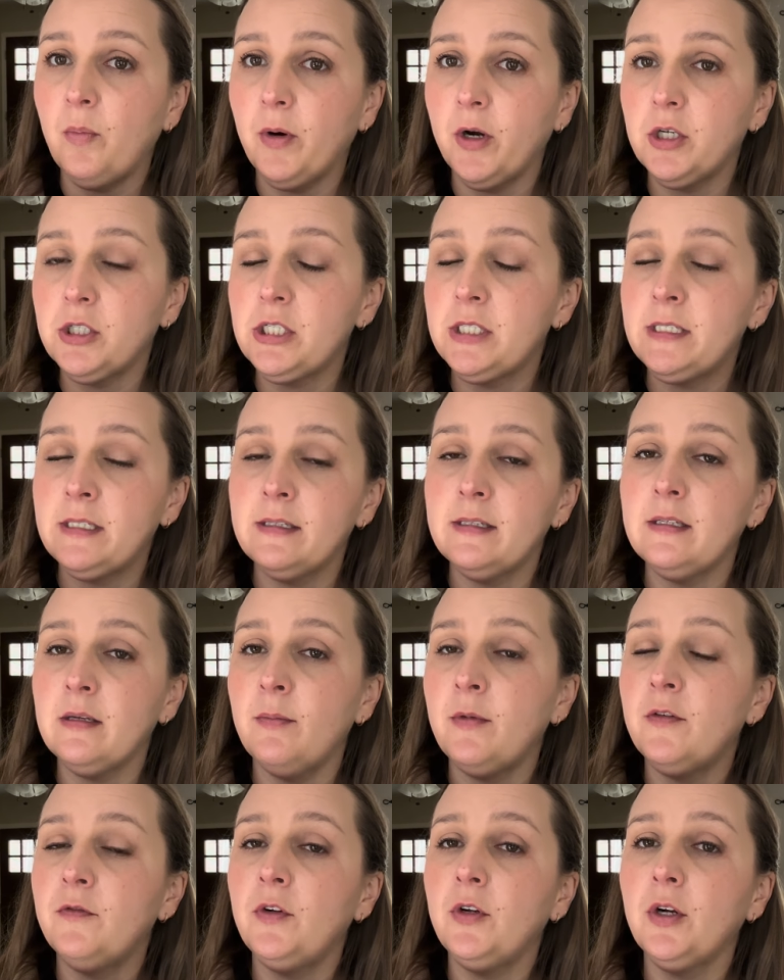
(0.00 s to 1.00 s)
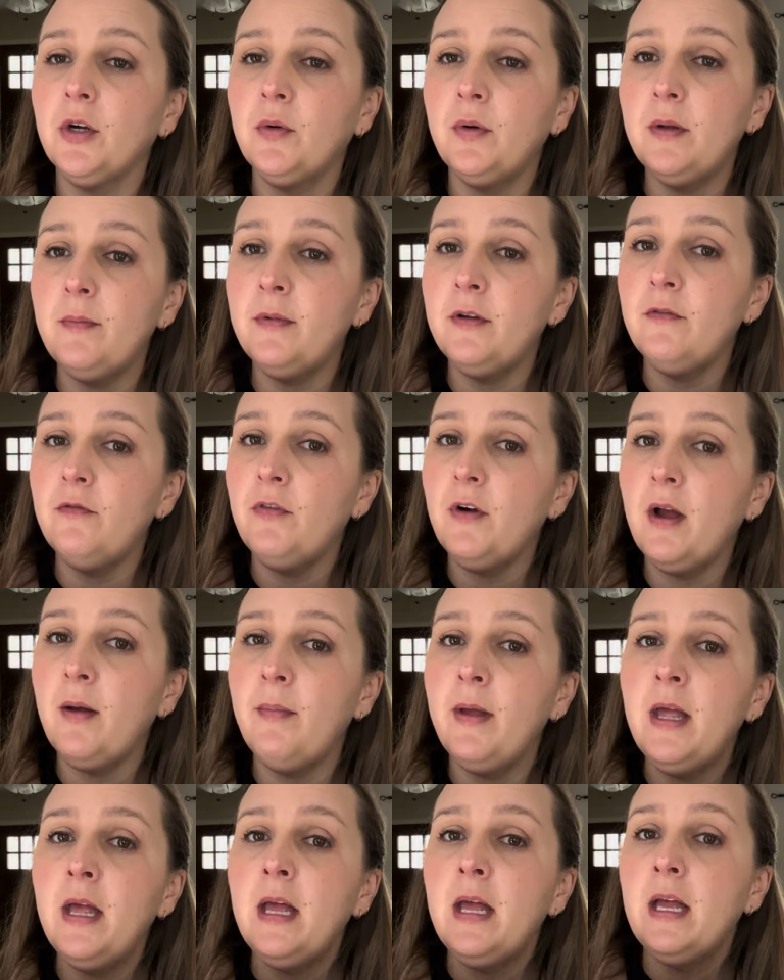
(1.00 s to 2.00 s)
purchasing some of your equipment
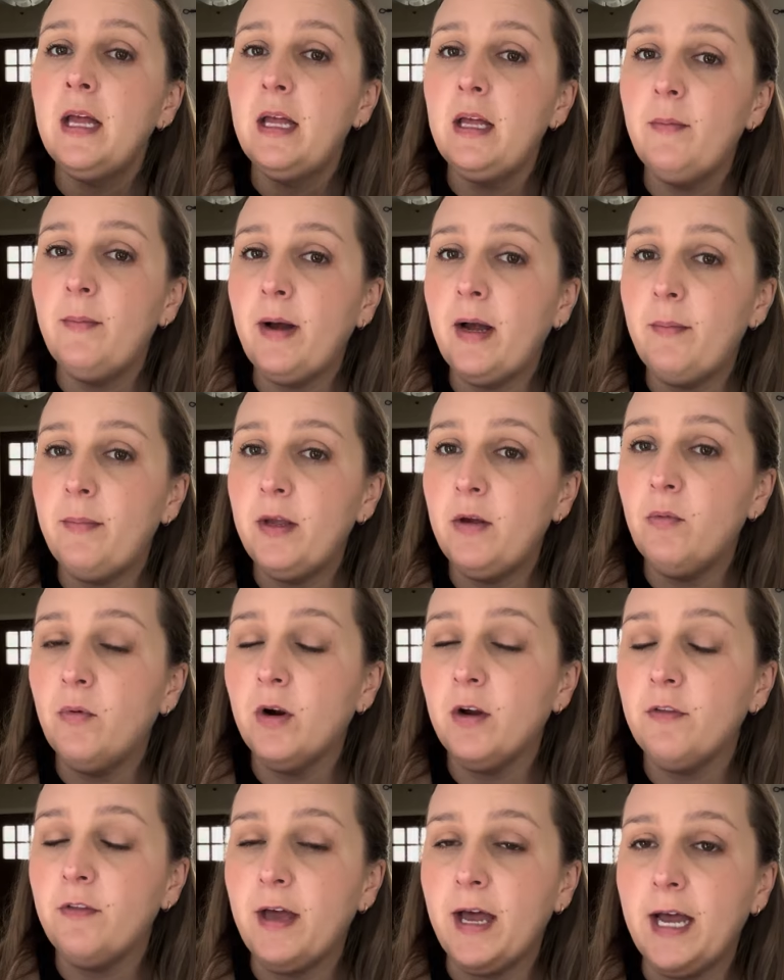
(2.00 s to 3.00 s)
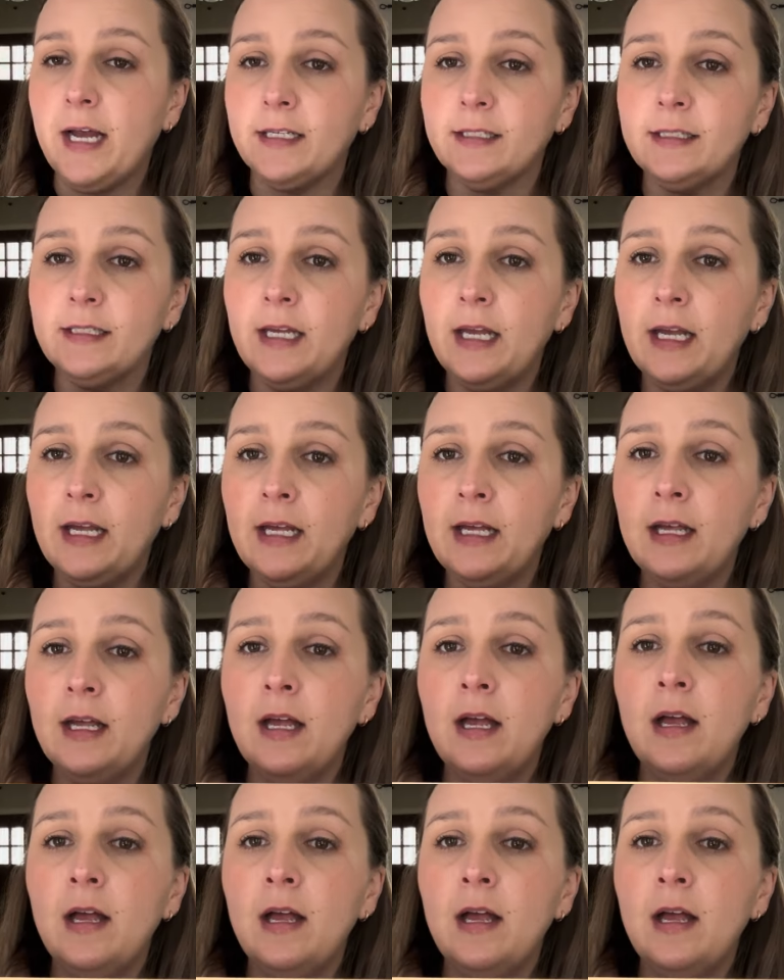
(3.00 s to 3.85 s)
from, it might be worth asking.